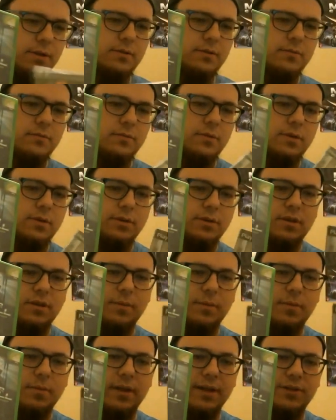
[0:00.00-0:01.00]
Double Agent
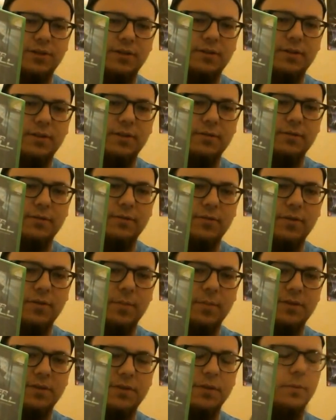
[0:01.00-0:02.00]
for the PS2.
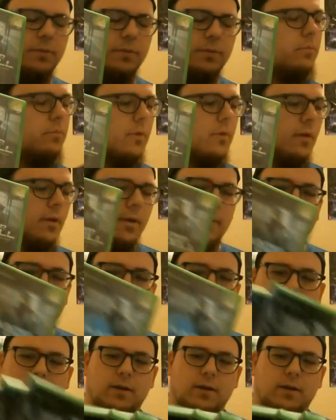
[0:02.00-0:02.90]
Now,